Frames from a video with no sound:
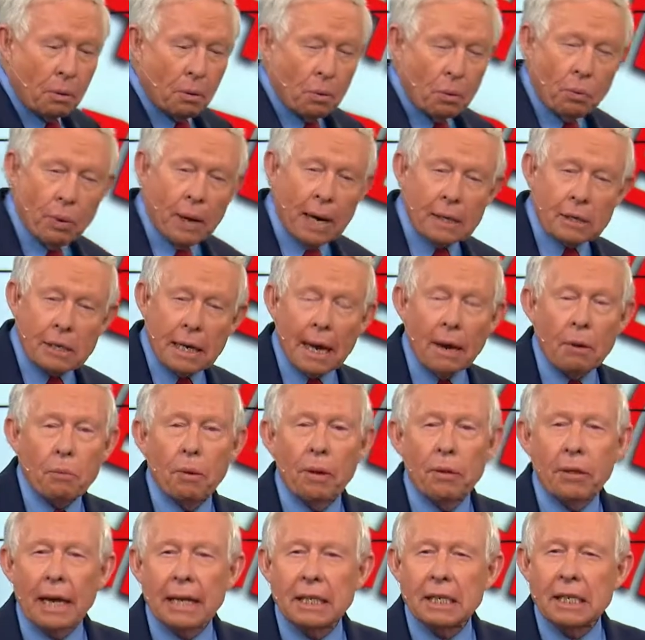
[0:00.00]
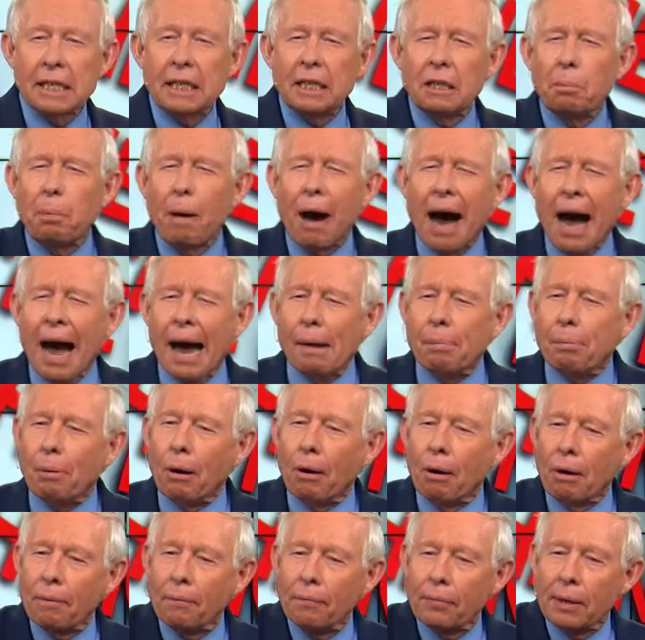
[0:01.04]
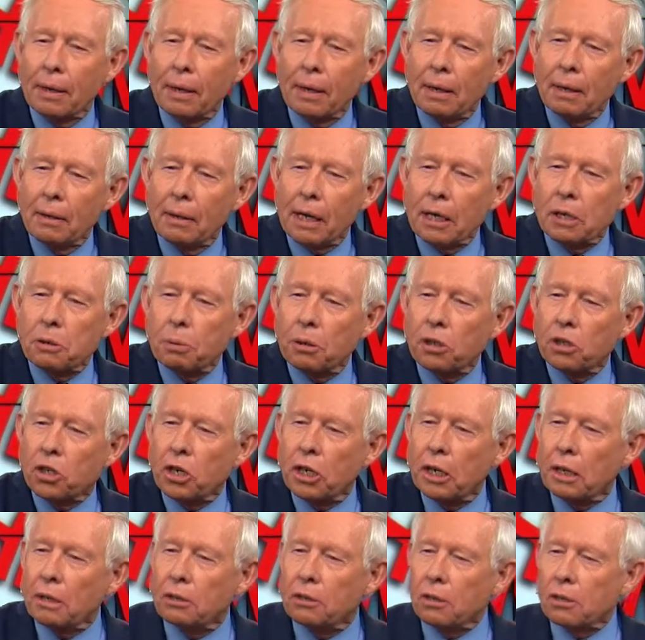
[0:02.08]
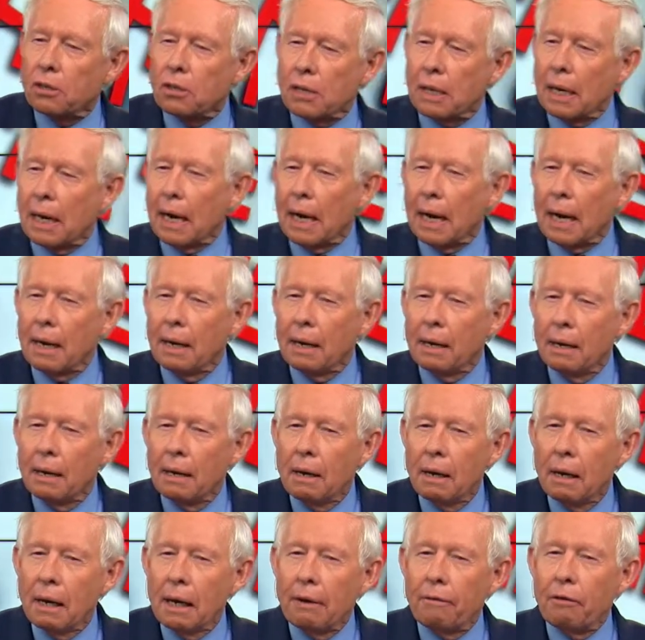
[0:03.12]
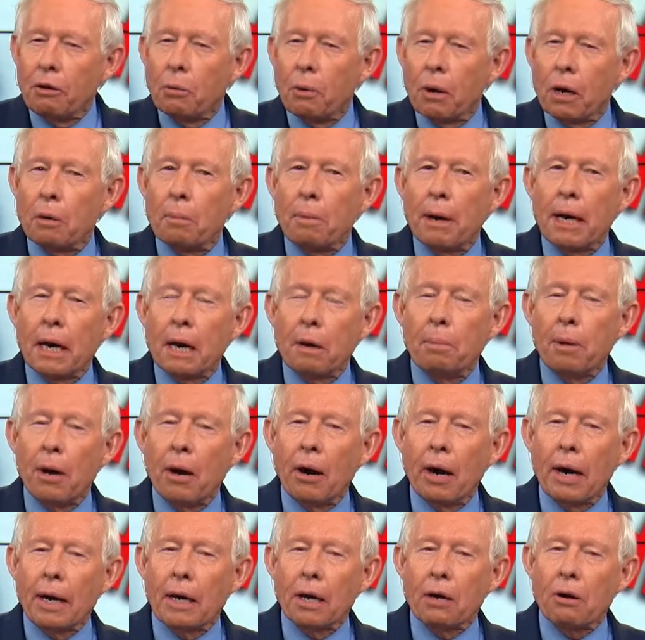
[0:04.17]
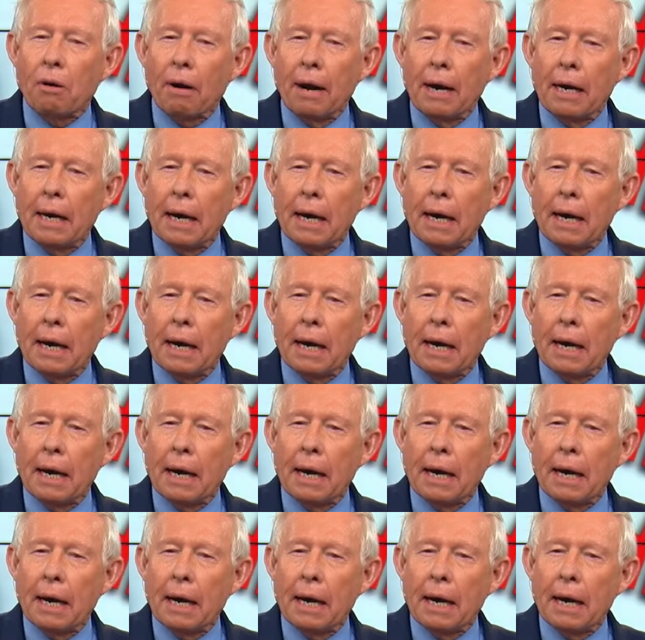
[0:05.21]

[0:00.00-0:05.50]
where's that? Well, that's in the Bible. That's what Jesus said. If you want to make America great